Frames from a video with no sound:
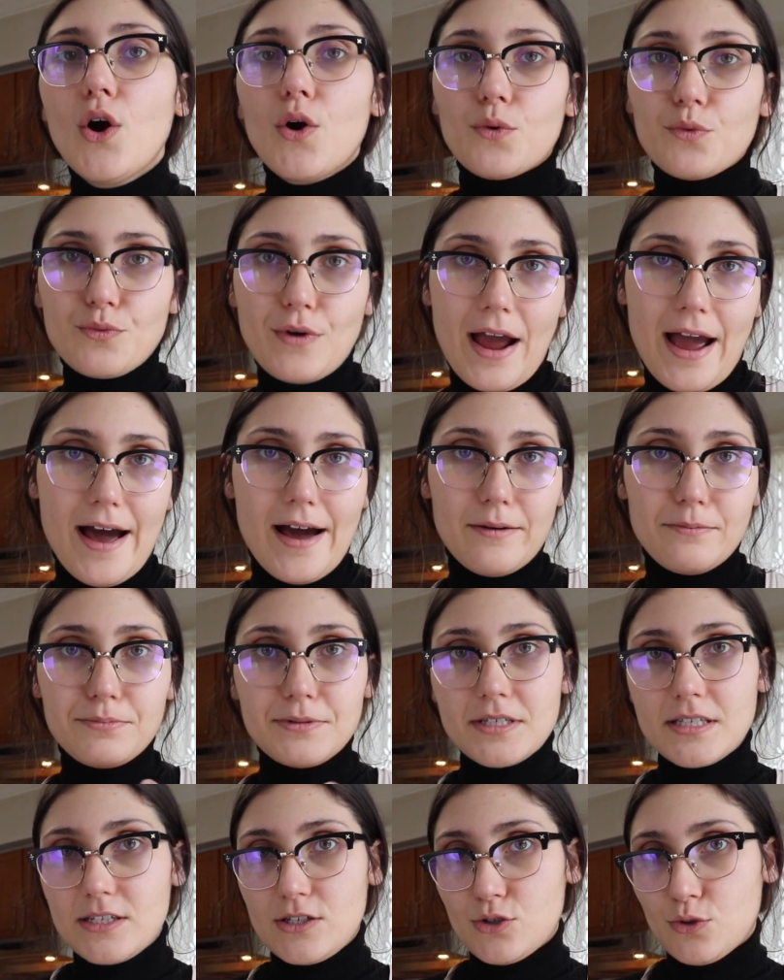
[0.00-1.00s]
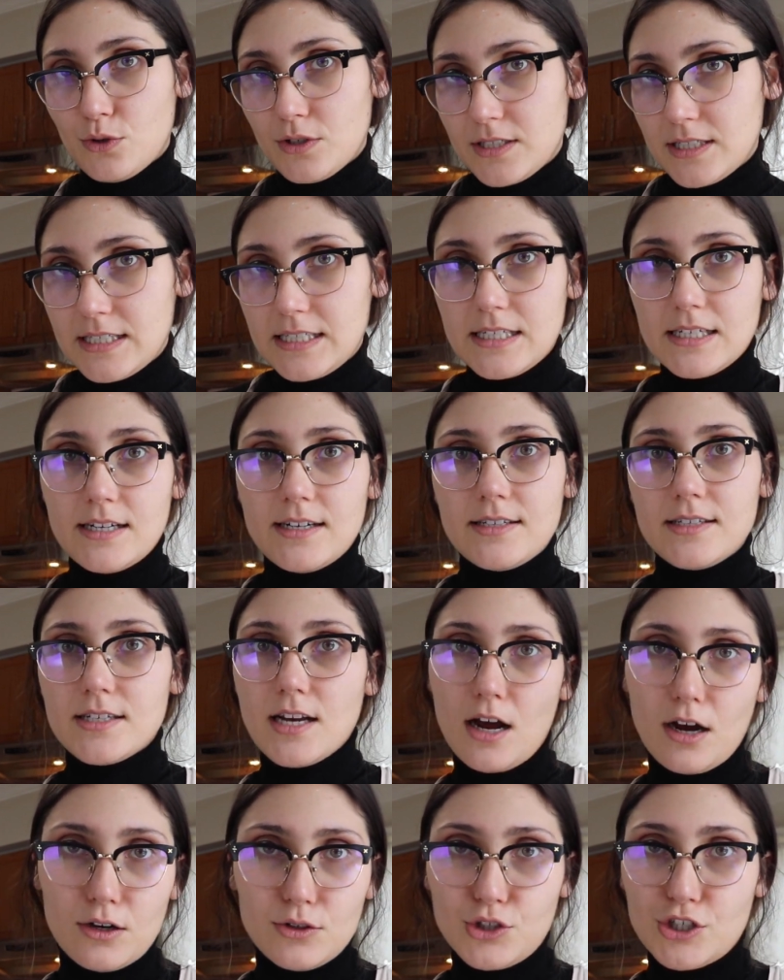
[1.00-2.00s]
wraps, tortillas,
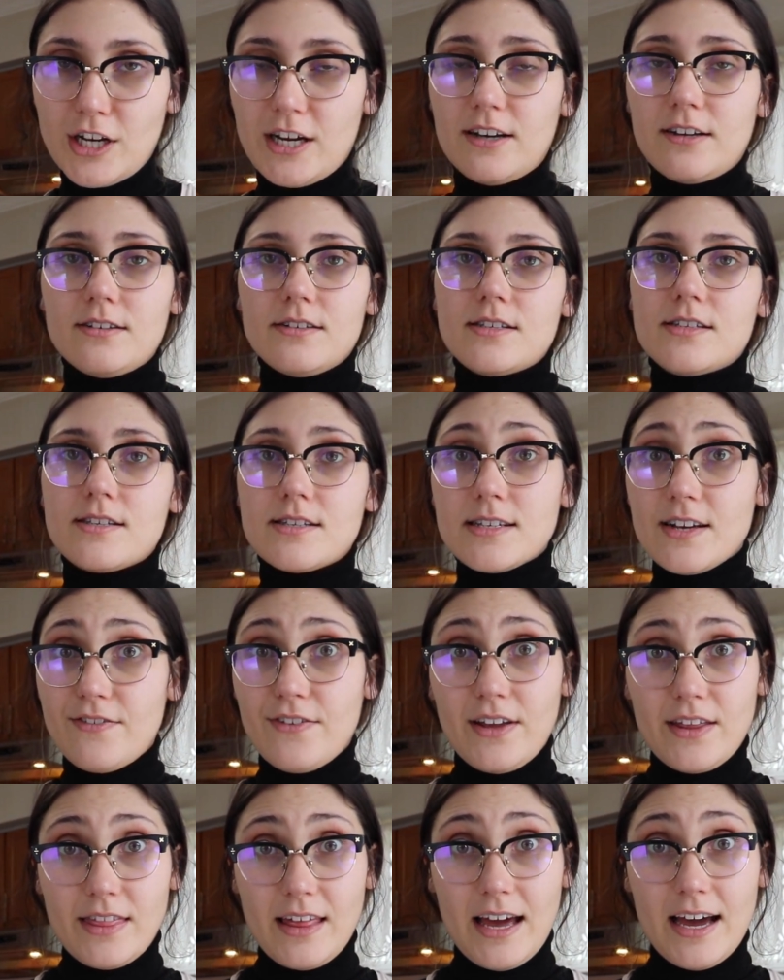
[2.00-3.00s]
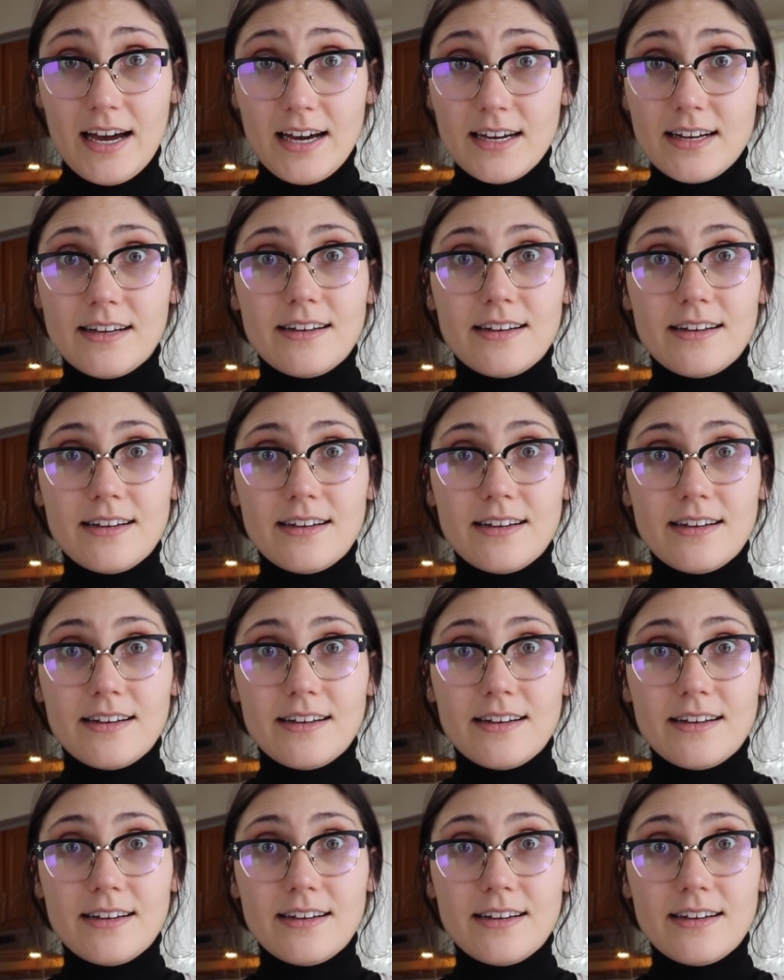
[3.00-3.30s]
taco shells, stuff like that.